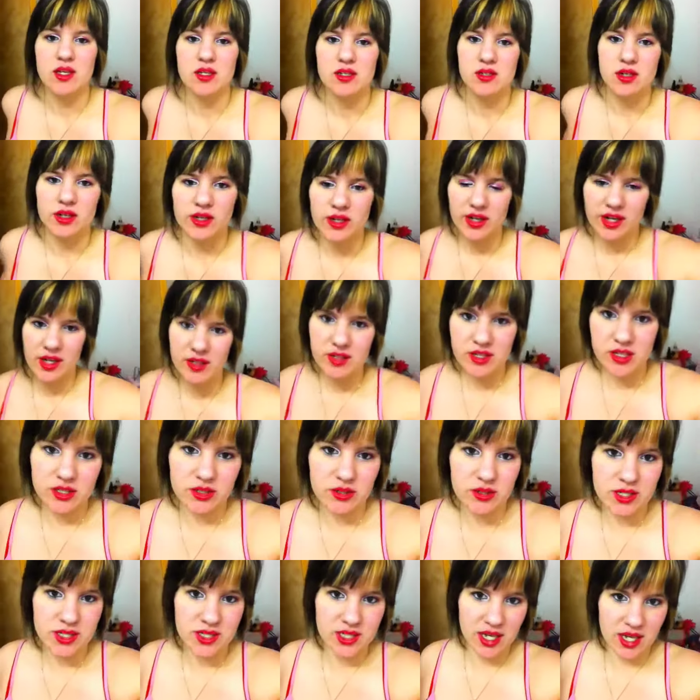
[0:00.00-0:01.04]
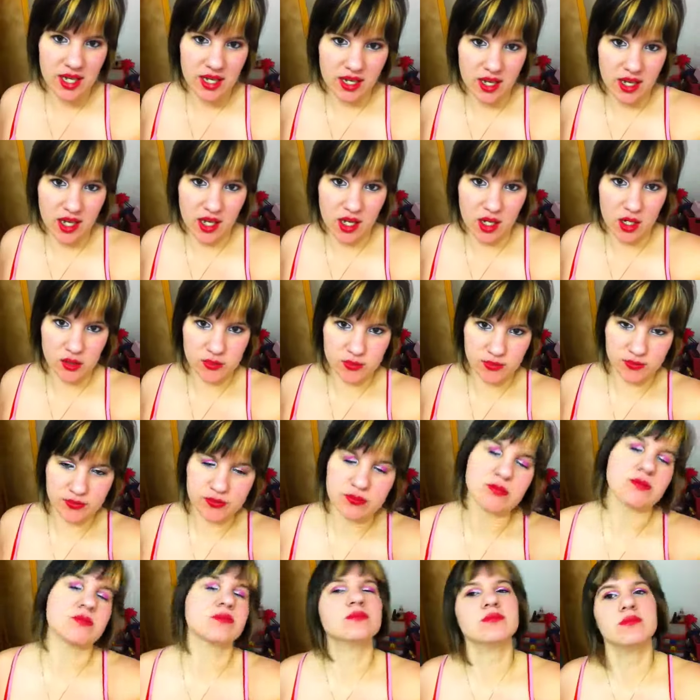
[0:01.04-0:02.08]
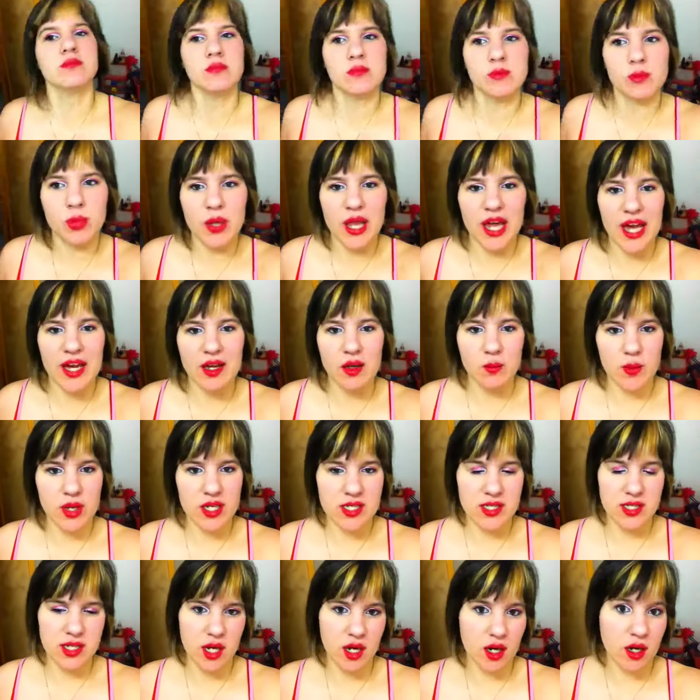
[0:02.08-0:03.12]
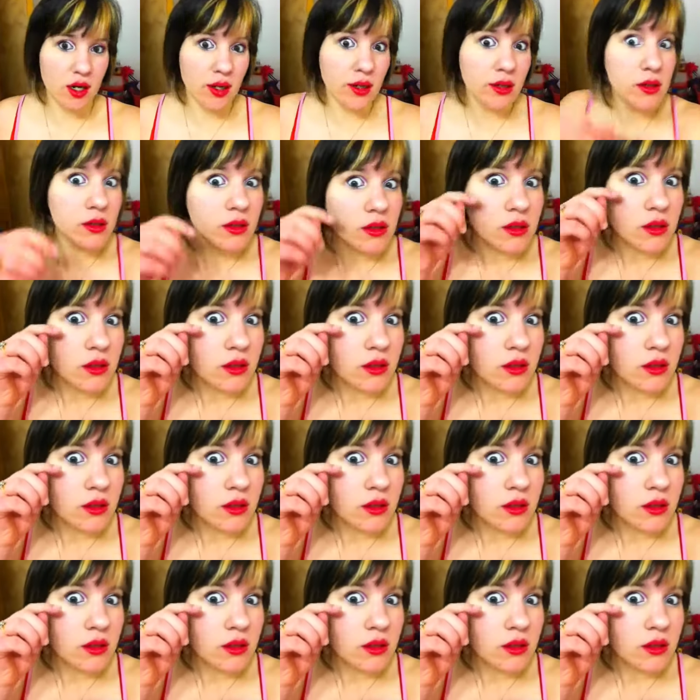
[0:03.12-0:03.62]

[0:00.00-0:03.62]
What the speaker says: so all you gotta do is take a black mascara,